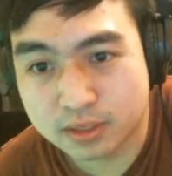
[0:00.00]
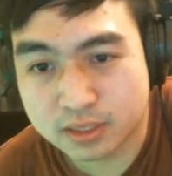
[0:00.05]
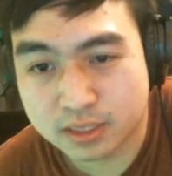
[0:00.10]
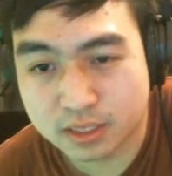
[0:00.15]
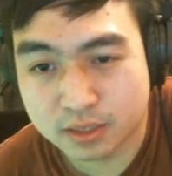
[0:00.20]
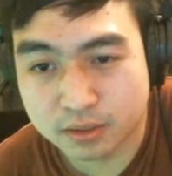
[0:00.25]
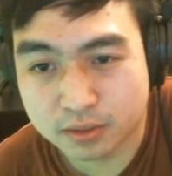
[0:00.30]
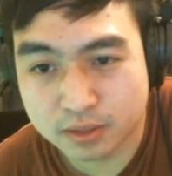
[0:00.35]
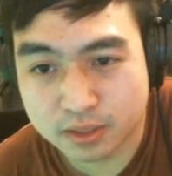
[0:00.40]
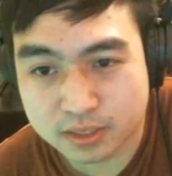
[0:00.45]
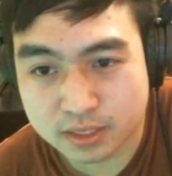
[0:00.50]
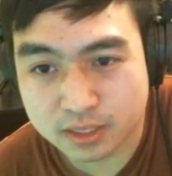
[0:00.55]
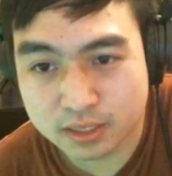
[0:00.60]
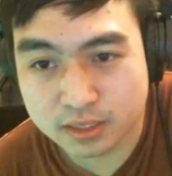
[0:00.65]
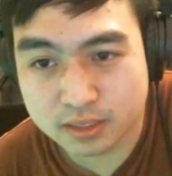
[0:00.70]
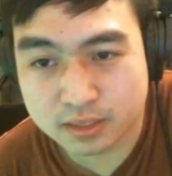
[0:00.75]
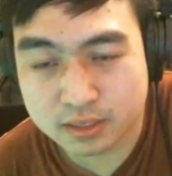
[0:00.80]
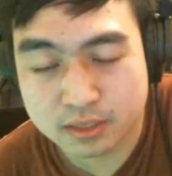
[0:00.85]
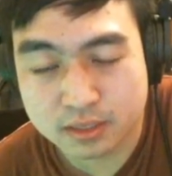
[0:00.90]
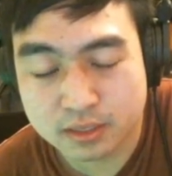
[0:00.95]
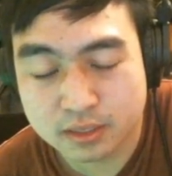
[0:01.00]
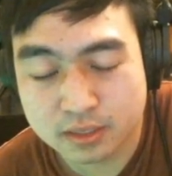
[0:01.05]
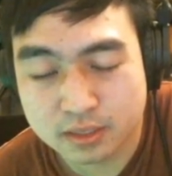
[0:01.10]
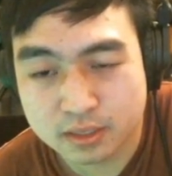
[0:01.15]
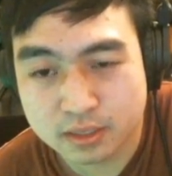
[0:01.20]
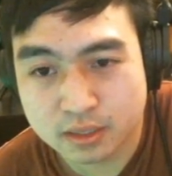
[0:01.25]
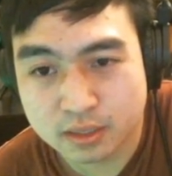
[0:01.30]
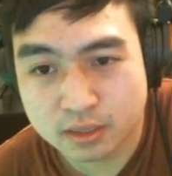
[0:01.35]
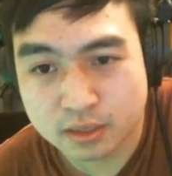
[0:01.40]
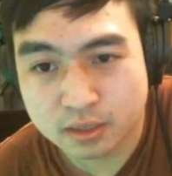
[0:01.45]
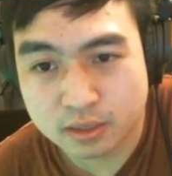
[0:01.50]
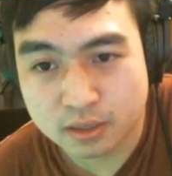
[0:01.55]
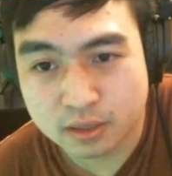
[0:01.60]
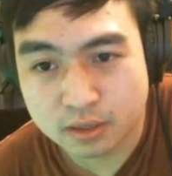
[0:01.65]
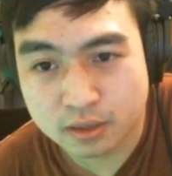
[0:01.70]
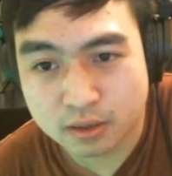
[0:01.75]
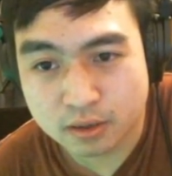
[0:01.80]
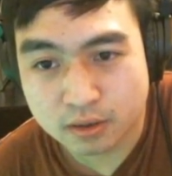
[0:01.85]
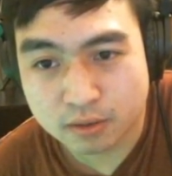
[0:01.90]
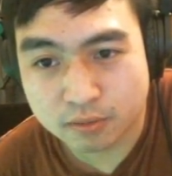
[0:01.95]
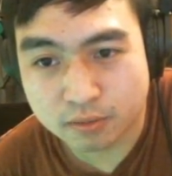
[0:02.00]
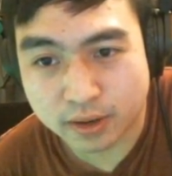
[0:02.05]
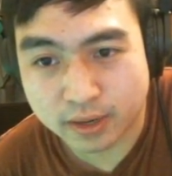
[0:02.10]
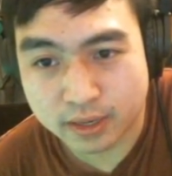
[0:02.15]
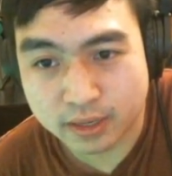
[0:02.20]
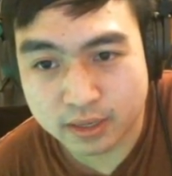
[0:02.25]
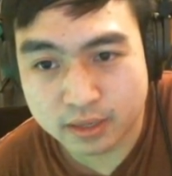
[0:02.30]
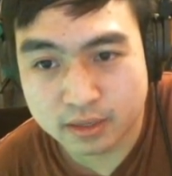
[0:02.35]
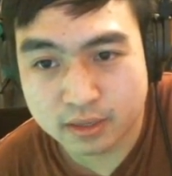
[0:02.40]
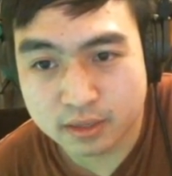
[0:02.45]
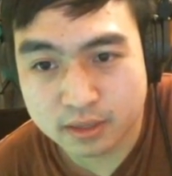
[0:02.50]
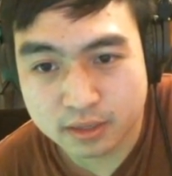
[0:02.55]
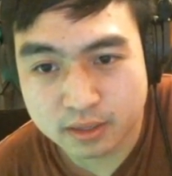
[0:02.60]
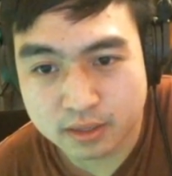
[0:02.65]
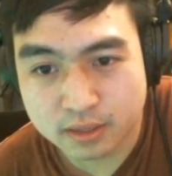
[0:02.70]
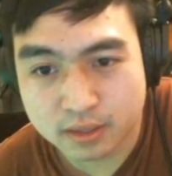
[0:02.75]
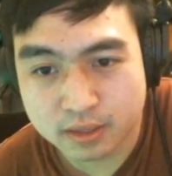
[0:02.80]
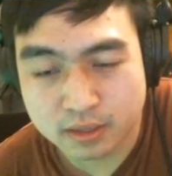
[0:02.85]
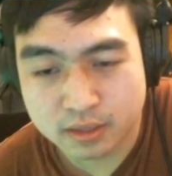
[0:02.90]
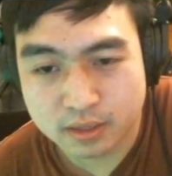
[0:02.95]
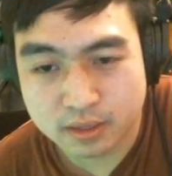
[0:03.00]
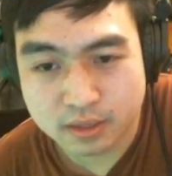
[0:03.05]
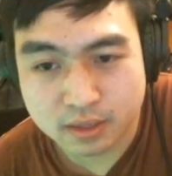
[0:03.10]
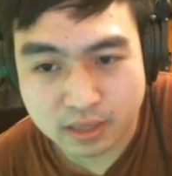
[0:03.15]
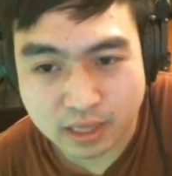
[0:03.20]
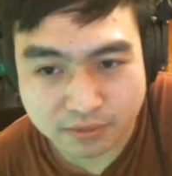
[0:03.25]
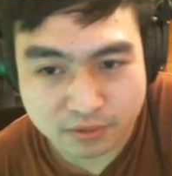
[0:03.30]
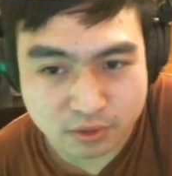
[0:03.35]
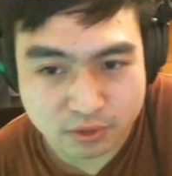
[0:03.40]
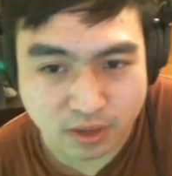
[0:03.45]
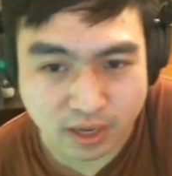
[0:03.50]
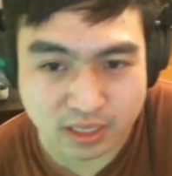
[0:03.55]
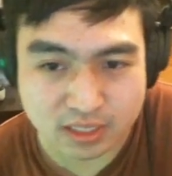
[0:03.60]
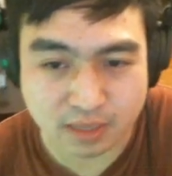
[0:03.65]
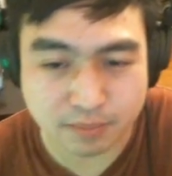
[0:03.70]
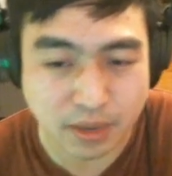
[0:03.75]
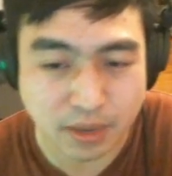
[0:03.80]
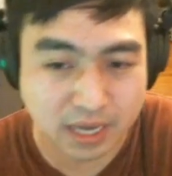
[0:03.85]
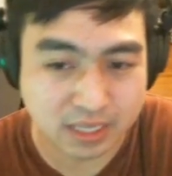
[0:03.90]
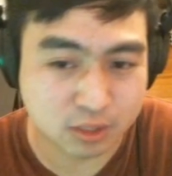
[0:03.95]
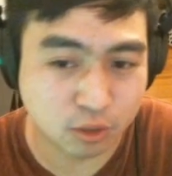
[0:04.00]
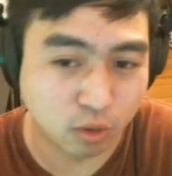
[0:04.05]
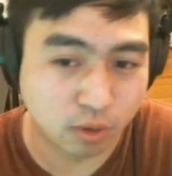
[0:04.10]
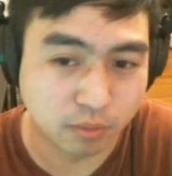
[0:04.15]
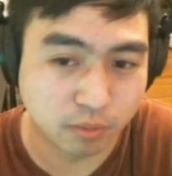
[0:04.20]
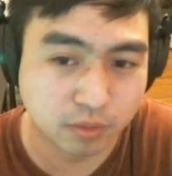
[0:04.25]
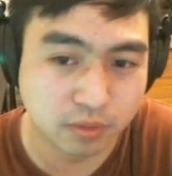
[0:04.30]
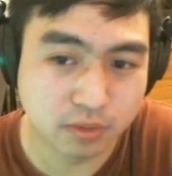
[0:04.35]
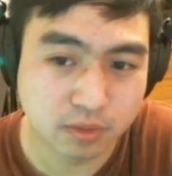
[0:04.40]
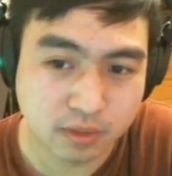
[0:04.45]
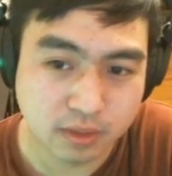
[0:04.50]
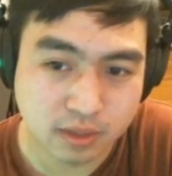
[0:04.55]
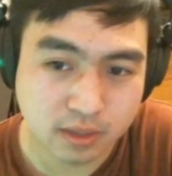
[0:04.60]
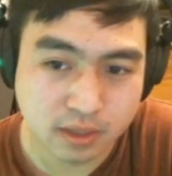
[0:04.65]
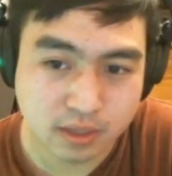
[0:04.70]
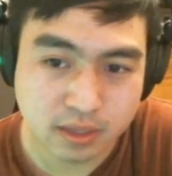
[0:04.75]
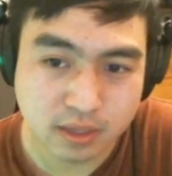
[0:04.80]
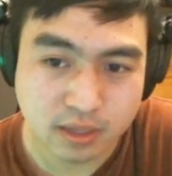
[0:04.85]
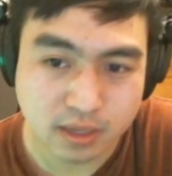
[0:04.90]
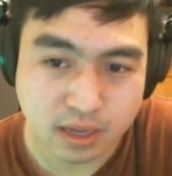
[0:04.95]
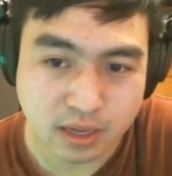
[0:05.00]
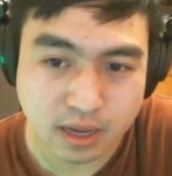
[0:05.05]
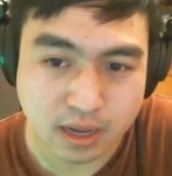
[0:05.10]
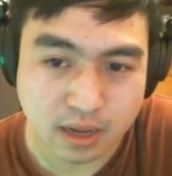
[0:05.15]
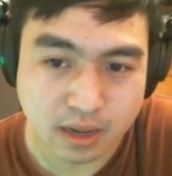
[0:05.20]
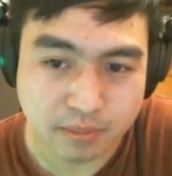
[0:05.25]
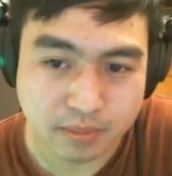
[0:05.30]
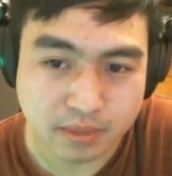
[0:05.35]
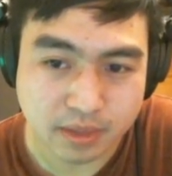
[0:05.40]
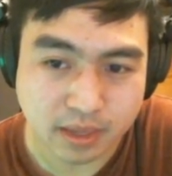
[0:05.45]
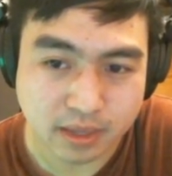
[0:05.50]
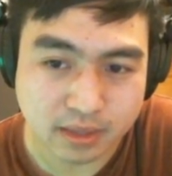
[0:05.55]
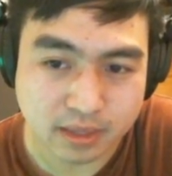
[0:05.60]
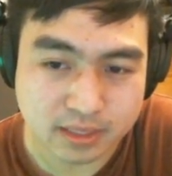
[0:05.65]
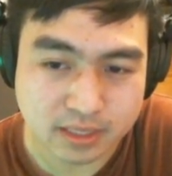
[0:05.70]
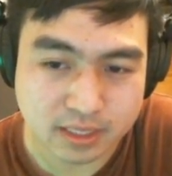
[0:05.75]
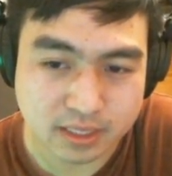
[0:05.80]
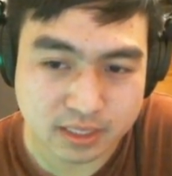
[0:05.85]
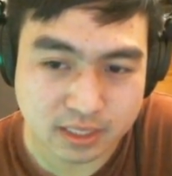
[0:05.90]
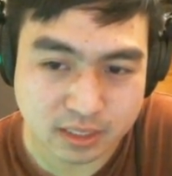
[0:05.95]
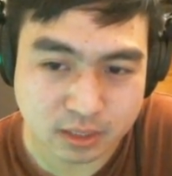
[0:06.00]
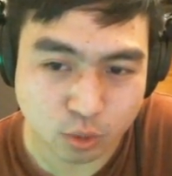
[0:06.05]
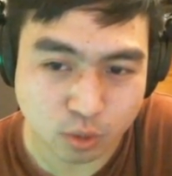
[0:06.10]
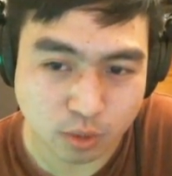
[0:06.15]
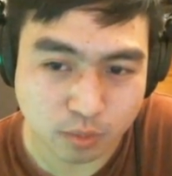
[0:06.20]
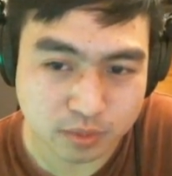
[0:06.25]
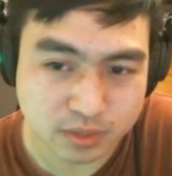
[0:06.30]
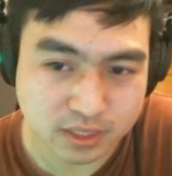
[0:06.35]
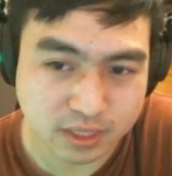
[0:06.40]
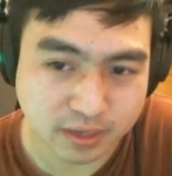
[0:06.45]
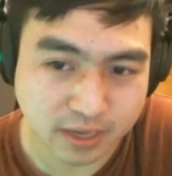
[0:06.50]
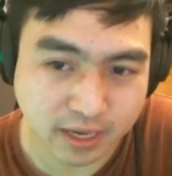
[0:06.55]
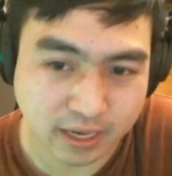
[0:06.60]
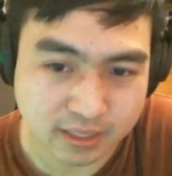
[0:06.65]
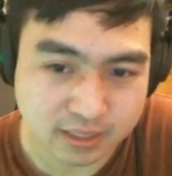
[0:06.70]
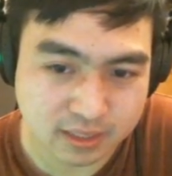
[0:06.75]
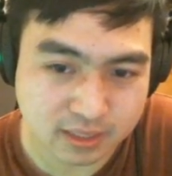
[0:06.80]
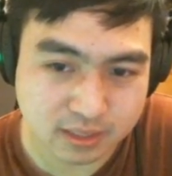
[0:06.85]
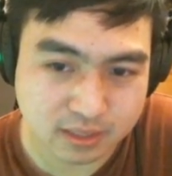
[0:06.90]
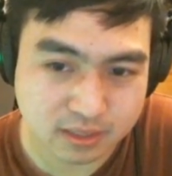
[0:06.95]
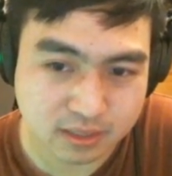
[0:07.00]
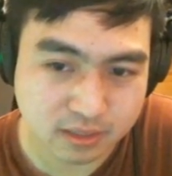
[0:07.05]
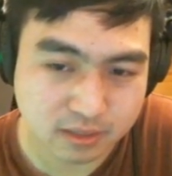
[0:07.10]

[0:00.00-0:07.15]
So this is right, left, you're actually back to normal. And this is just a normal staircase.